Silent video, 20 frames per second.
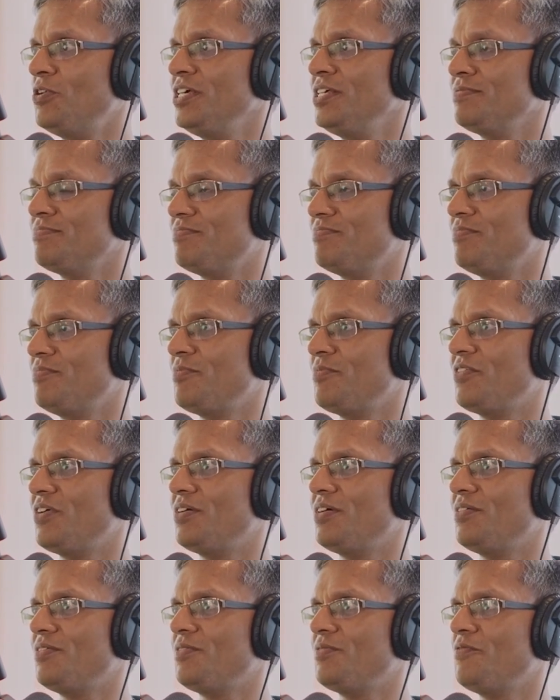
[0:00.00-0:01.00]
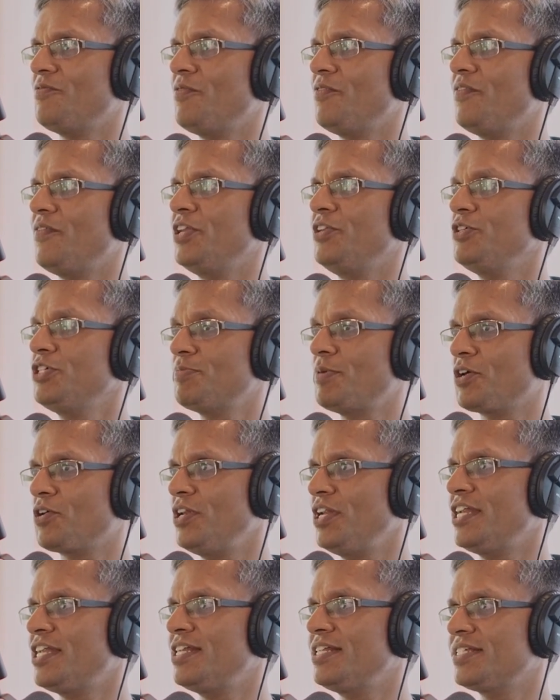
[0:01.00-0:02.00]
Only uh, when we
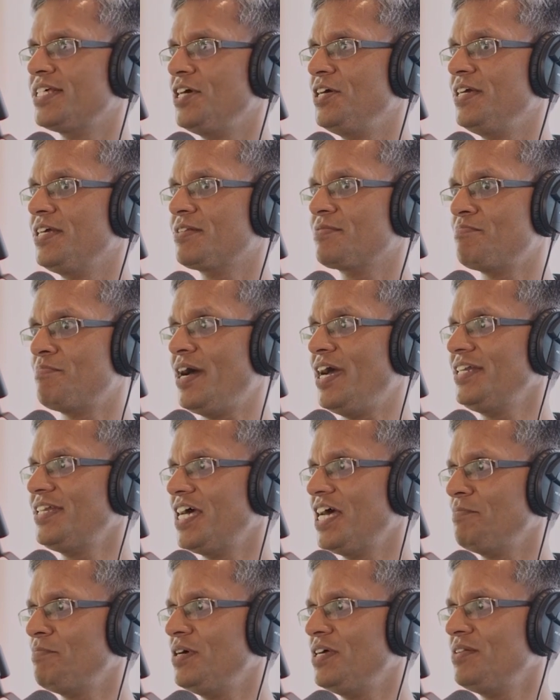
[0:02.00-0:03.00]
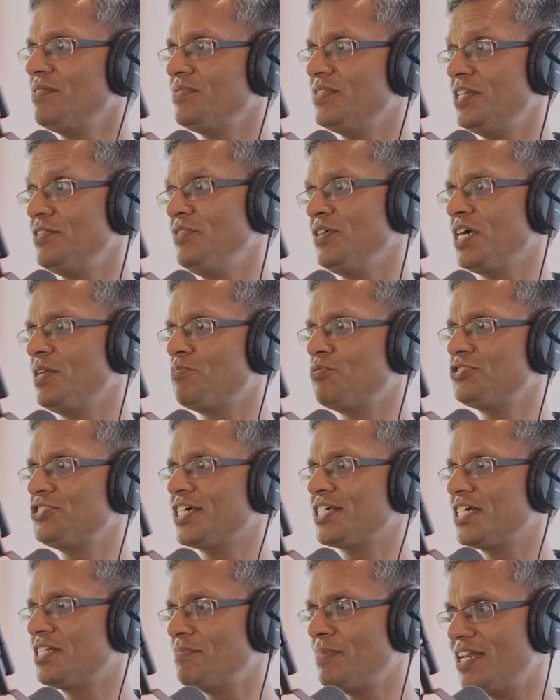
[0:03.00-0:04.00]
speculate and say it might happen, then we can
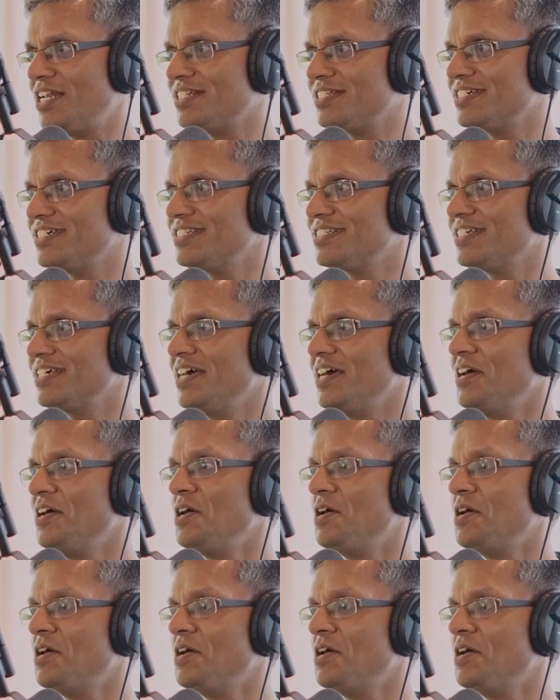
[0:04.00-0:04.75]
put checks and balances.